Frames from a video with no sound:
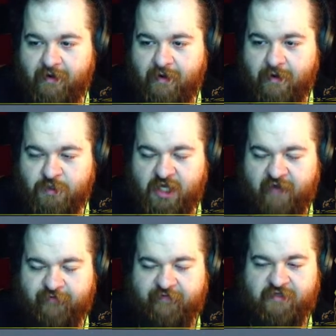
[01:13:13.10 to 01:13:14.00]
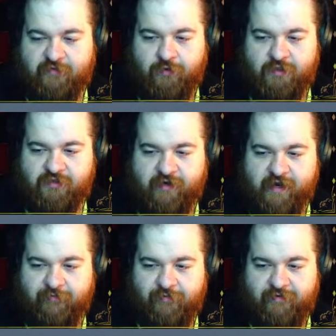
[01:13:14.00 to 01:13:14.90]
Which I have reference, of course, right?
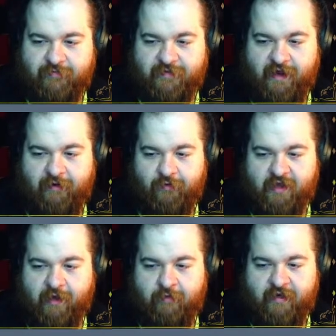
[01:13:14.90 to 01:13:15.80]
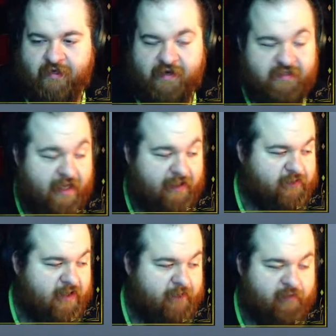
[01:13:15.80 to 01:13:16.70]
I know what the hell I'm making exactly,
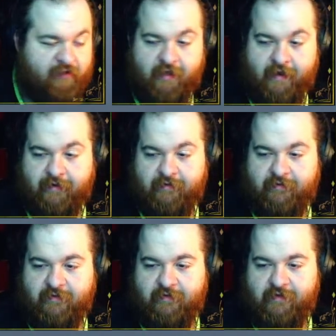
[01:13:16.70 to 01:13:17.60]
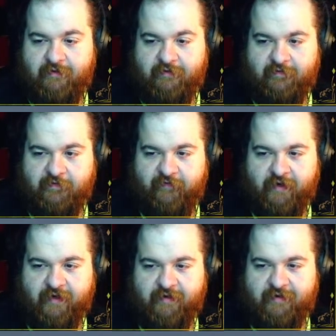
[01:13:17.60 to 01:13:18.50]
right? But, like,
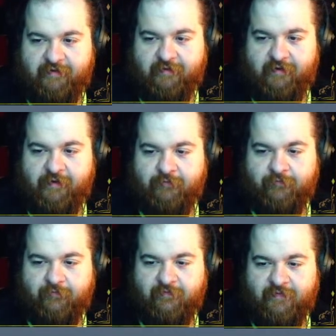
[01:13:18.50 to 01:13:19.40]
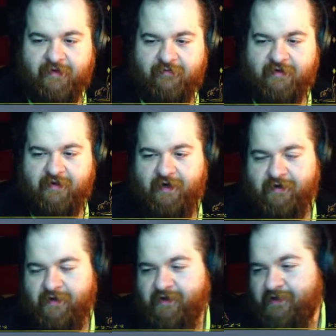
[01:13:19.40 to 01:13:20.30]
fucking,
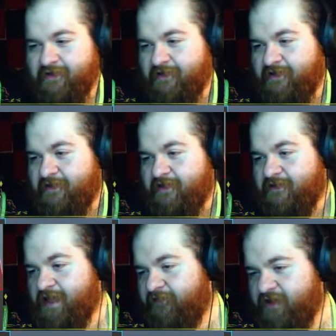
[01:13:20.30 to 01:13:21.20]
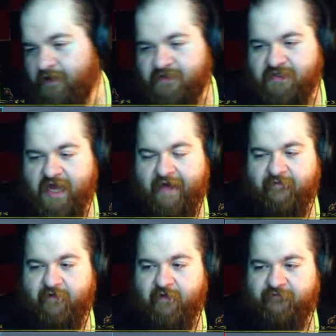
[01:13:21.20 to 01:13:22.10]
God, never hurts to have
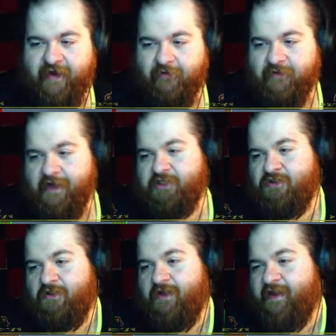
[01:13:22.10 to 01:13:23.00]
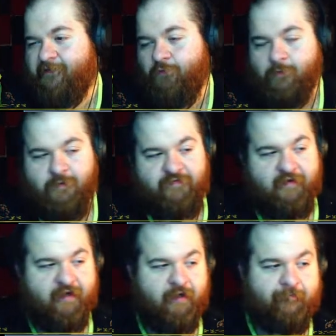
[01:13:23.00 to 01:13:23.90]
a foundation to, like, work with,
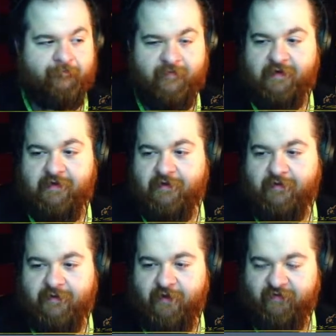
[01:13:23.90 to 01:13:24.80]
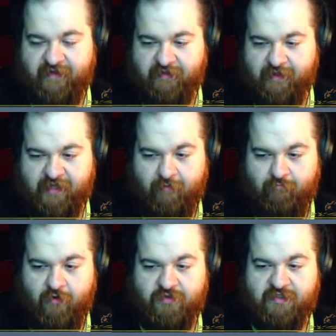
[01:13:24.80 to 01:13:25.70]
I think that's like
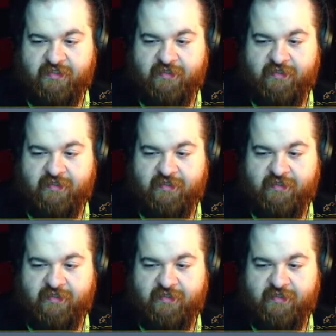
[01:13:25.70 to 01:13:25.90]
most